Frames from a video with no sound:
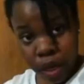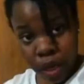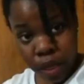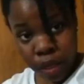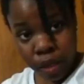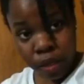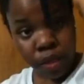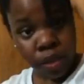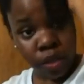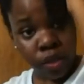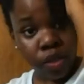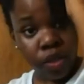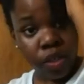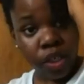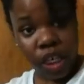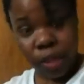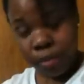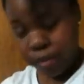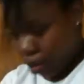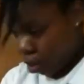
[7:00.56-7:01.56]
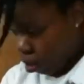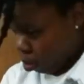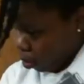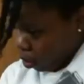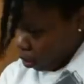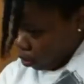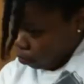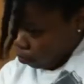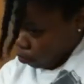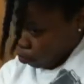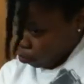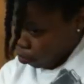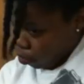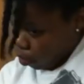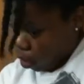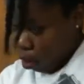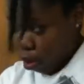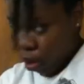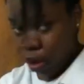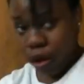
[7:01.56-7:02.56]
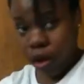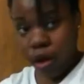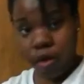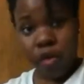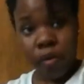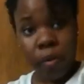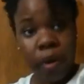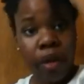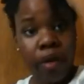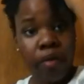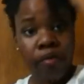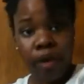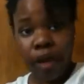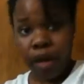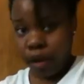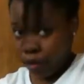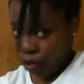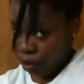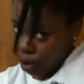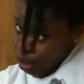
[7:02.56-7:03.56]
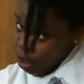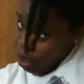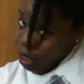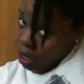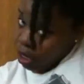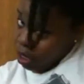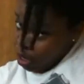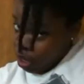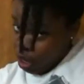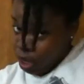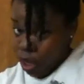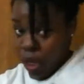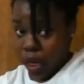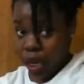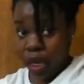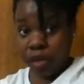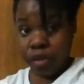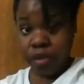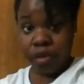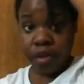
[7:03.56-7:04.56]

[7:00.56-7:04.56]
and just keep going all the way around. And